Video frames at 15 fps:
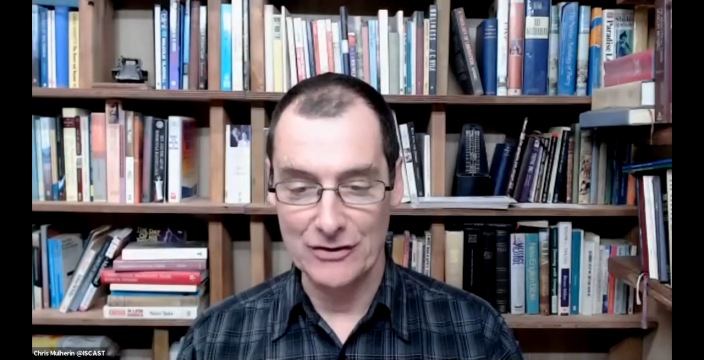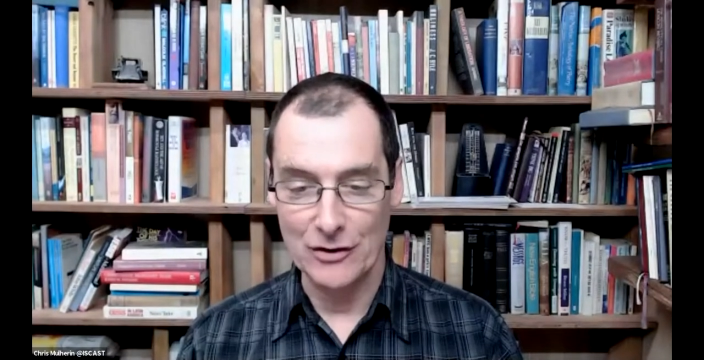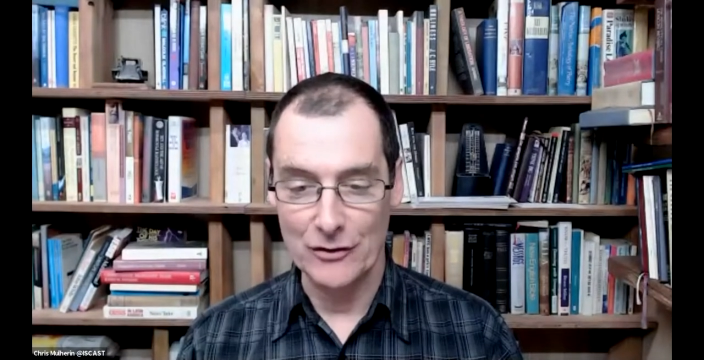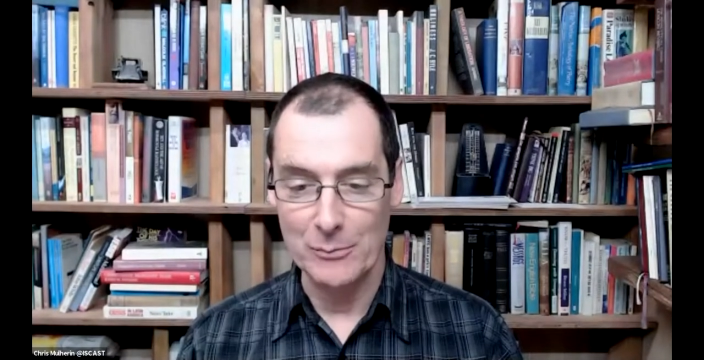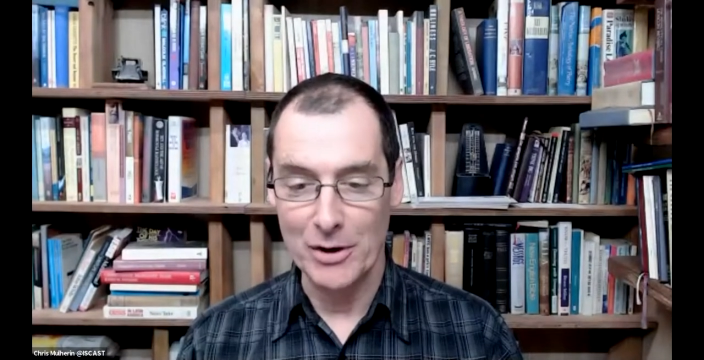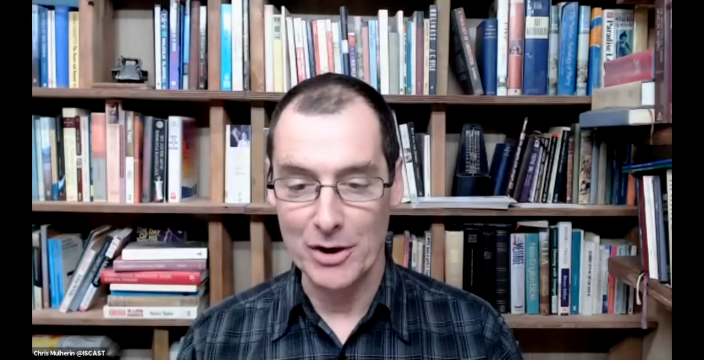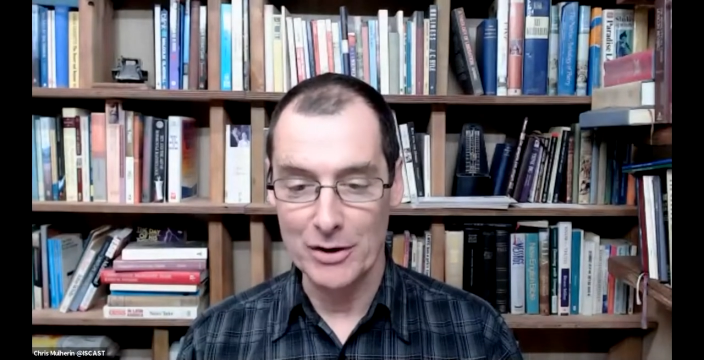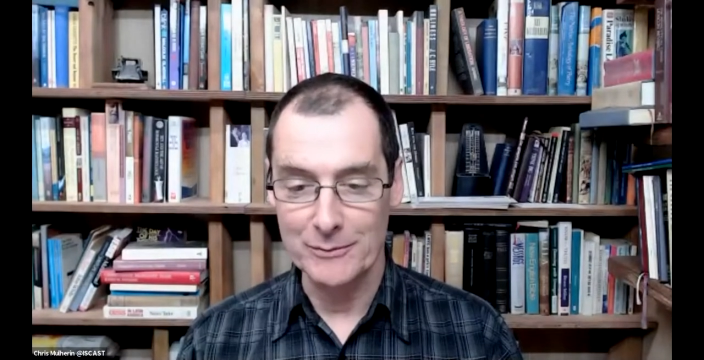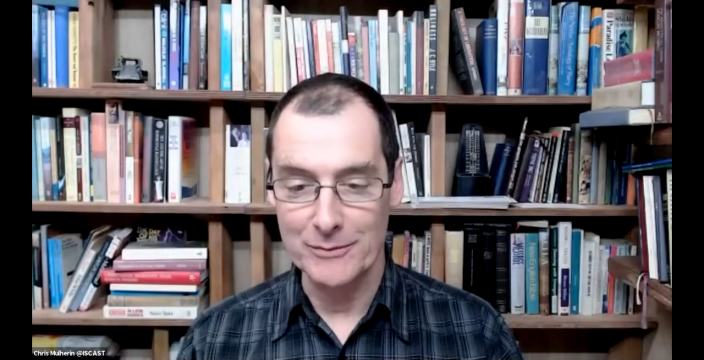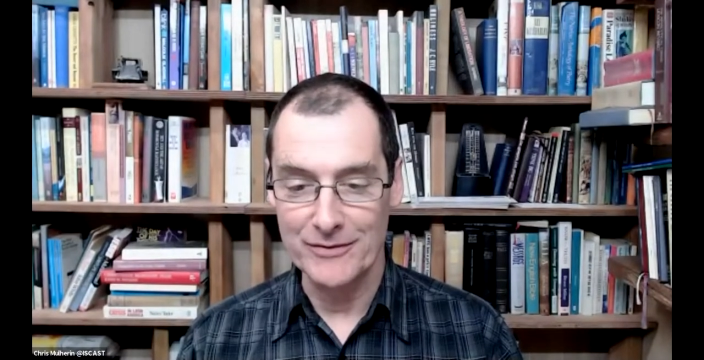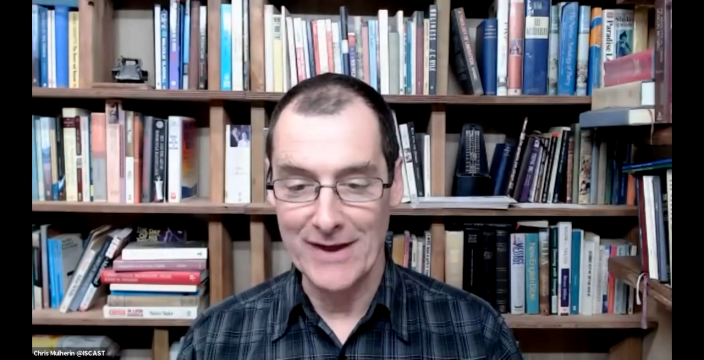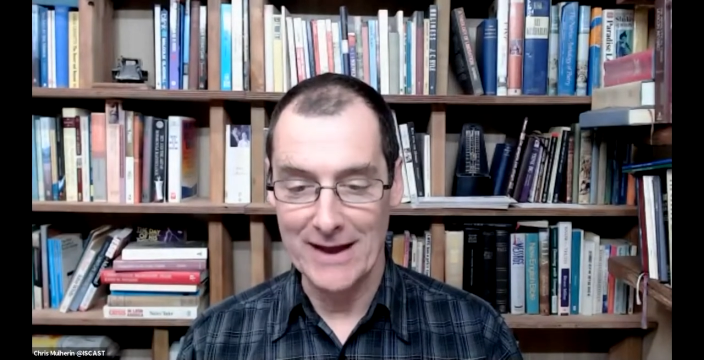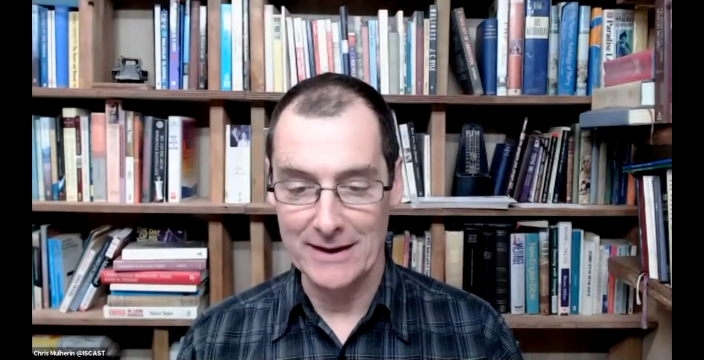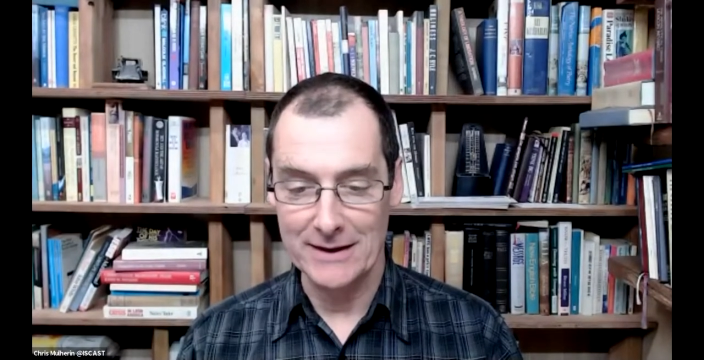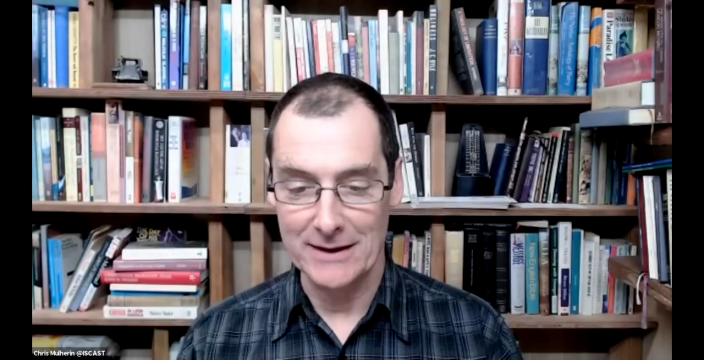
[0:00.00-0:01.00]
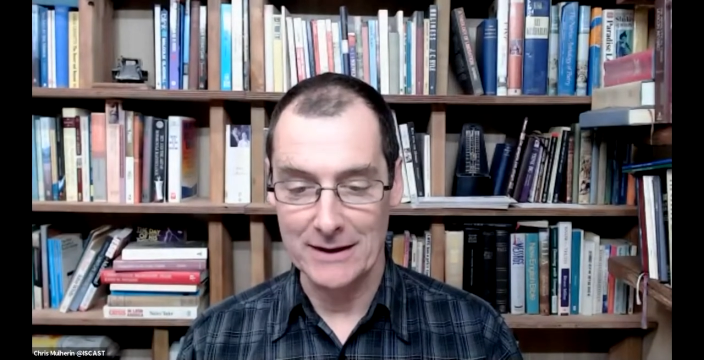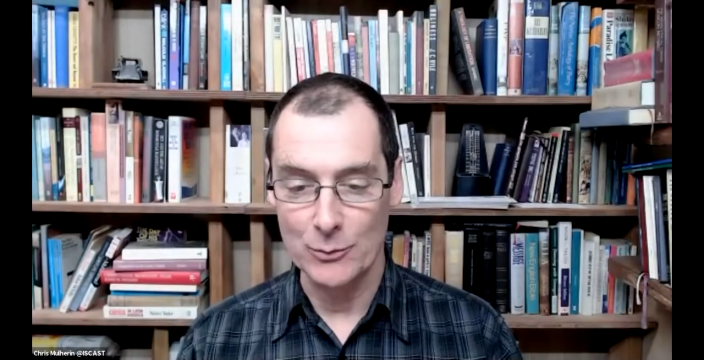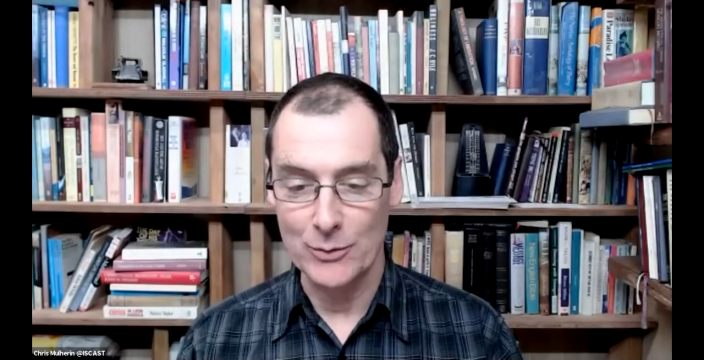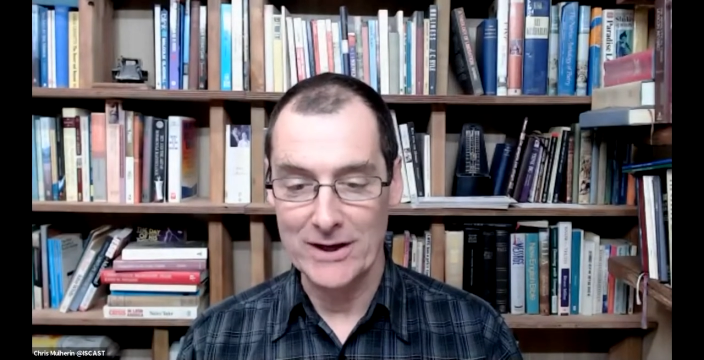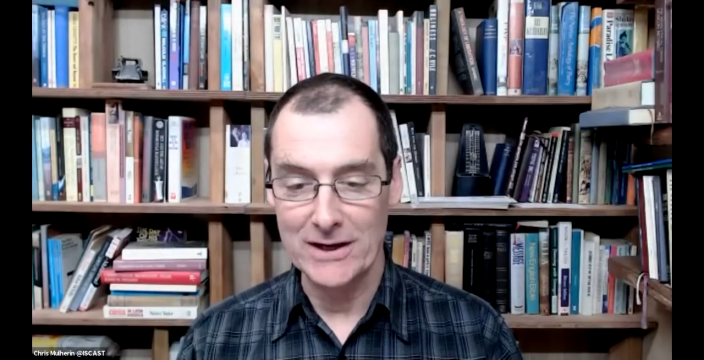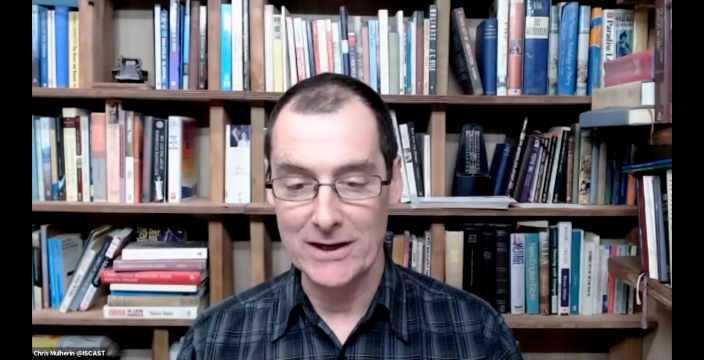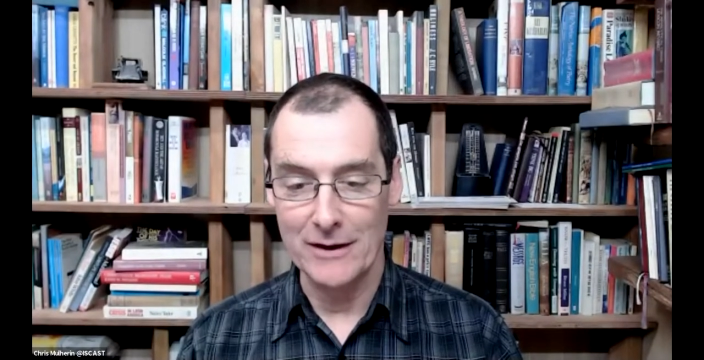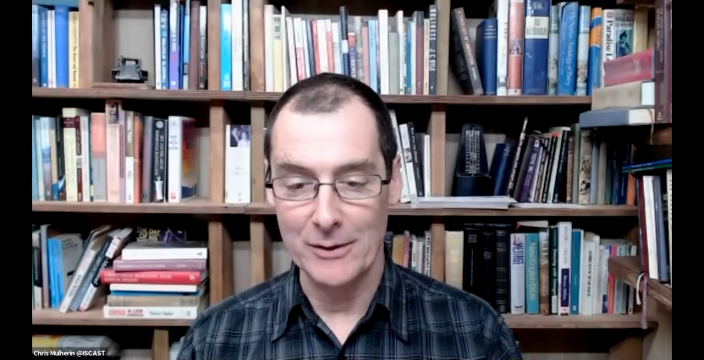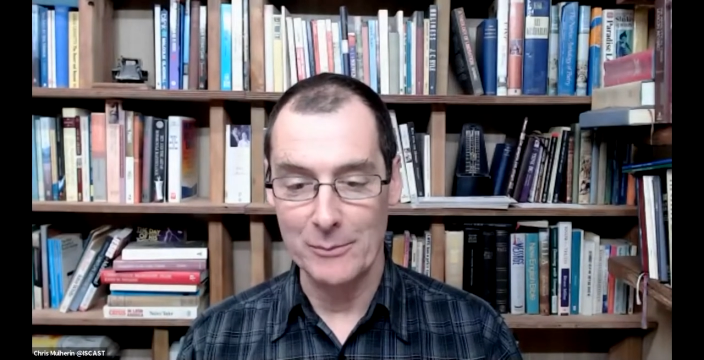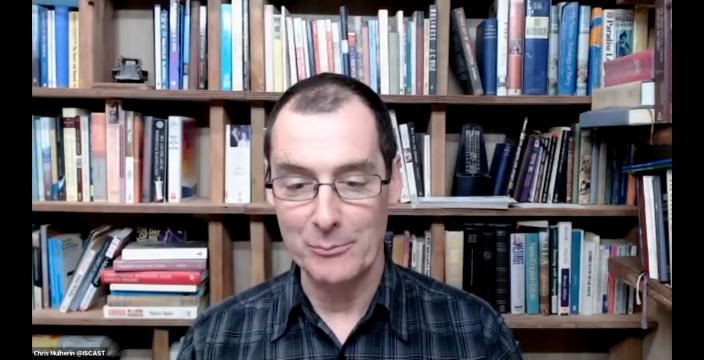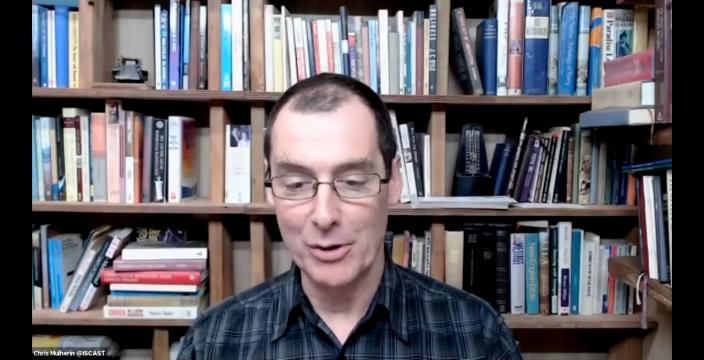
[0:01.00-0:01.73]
on the bottom of that little window that